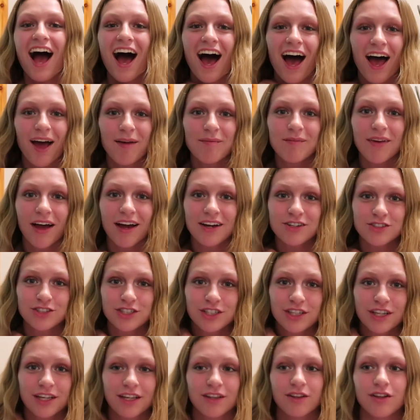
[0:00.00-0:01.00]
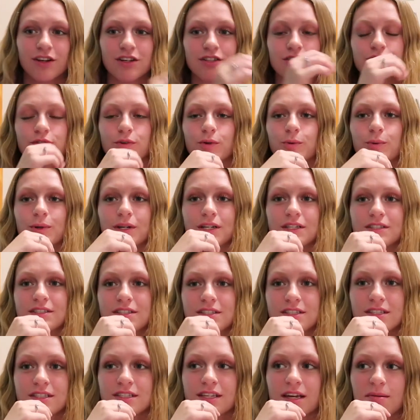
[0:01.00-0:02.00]
I'm actually like lost for words.
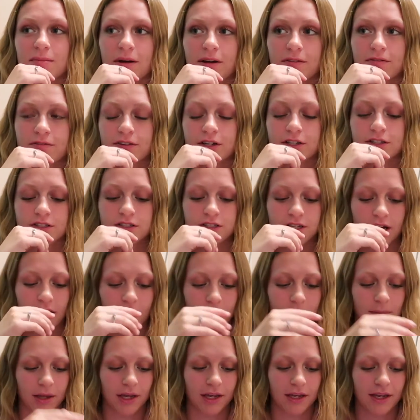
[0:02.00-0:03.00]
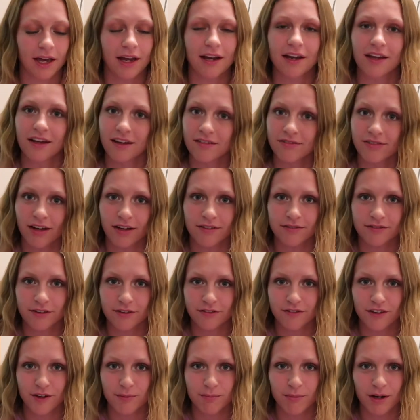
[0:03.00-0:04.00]
This is like my first time like getting a
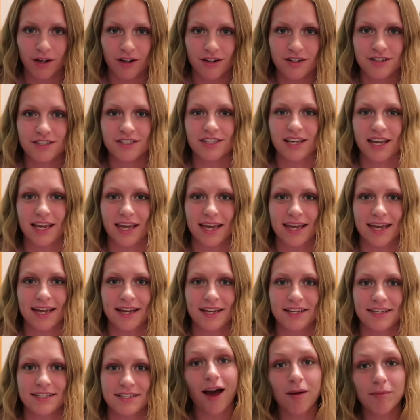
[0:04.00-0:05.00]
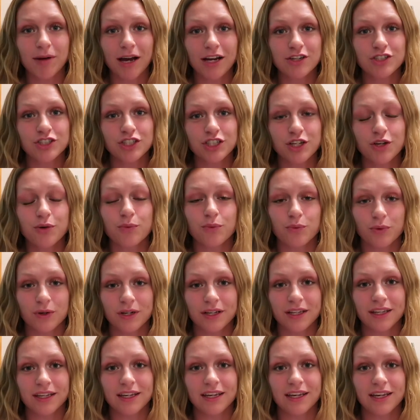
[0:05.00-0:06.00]
FabFitFun box, and I'm actually
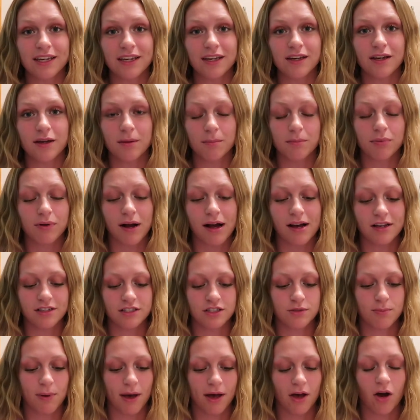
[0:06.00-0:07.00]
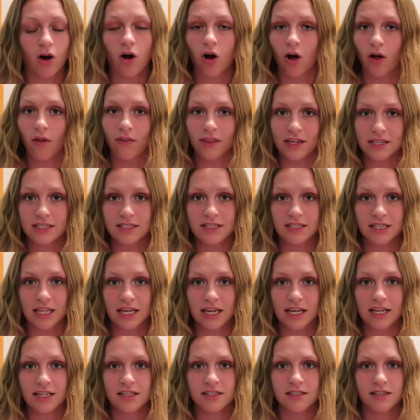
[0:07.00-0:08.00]
really impressed by all these
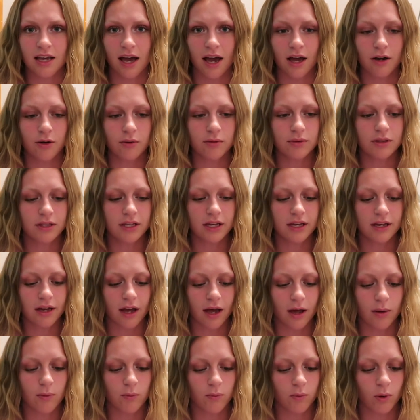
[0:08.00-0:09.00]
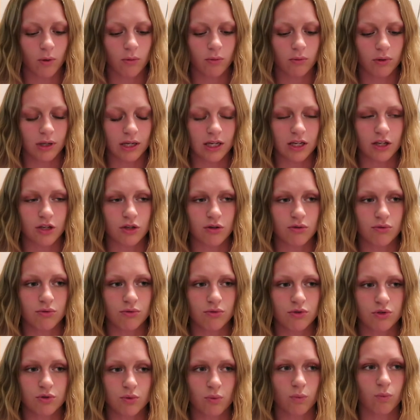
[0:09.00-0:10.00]
things. I don't think I won't like
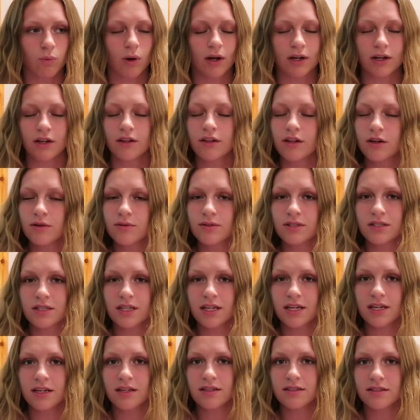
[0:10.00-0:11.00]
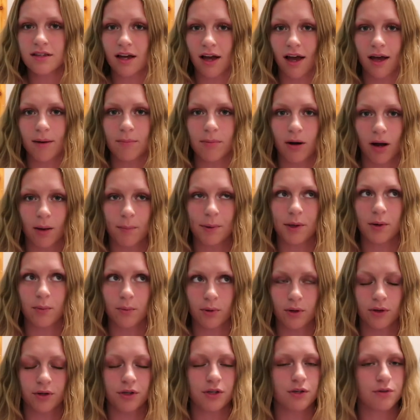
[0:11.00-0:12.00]
use one of those things. I probably
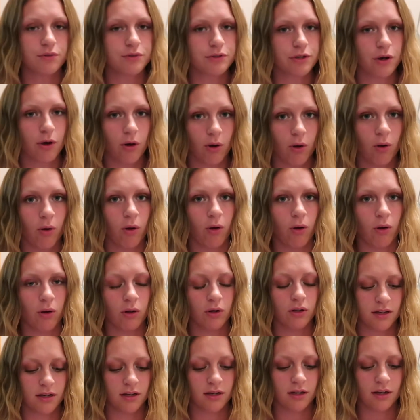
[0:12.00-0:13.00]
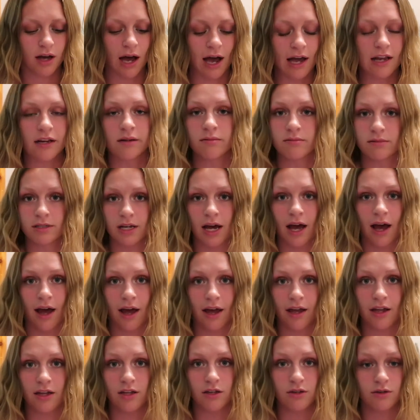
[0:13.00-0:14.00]
will use all the items
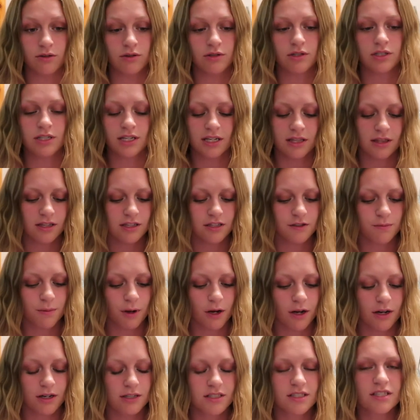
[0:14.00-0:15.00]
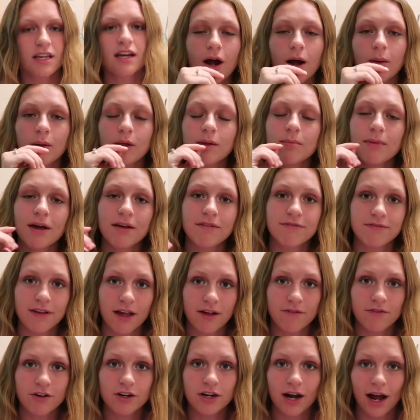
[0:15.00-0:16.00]
I used in this box. Probably my
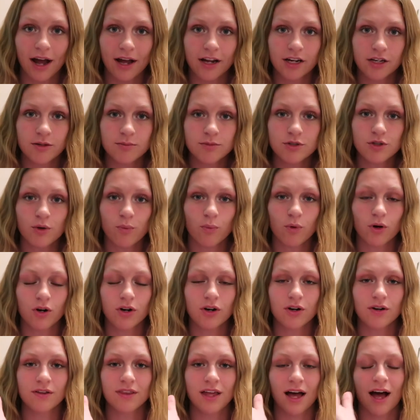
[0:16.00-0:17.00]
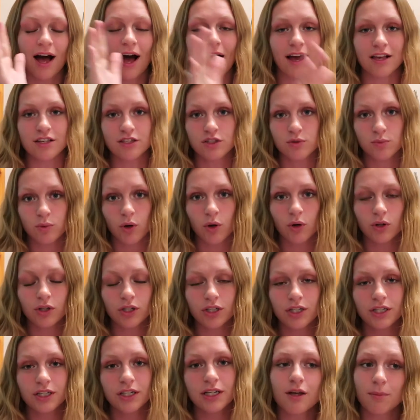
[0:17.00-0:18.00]
favorite items were the ice
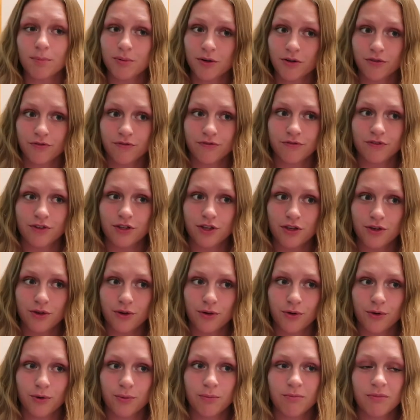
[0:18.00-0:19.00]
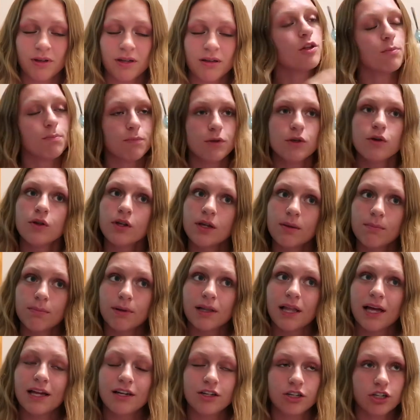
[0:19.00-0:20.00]
roller, the perfume, the beauty
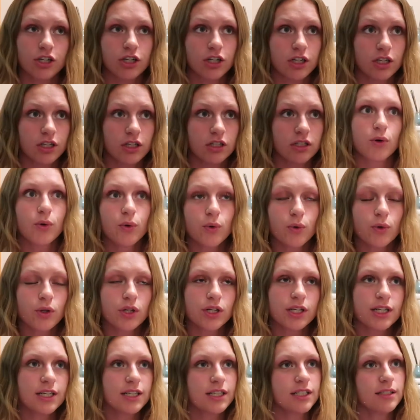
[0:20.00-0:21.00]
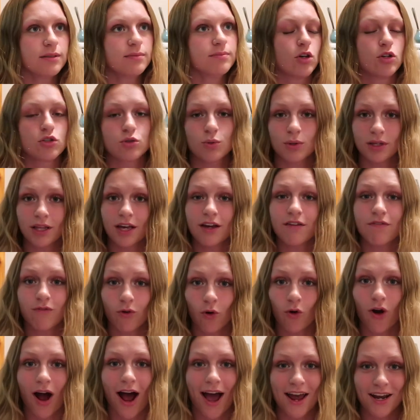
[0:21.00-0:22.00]
blender, cooler. Those were like
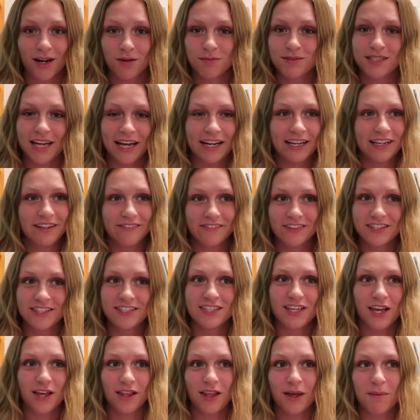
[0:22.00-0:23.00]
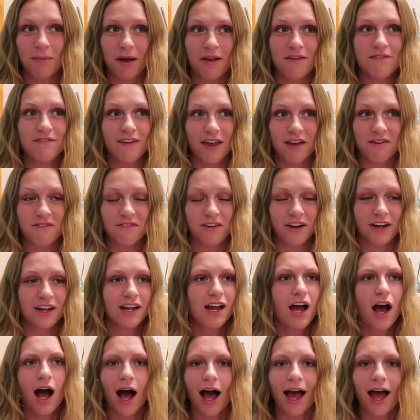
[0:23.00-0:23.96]
four items. I didn't even say like my favorite.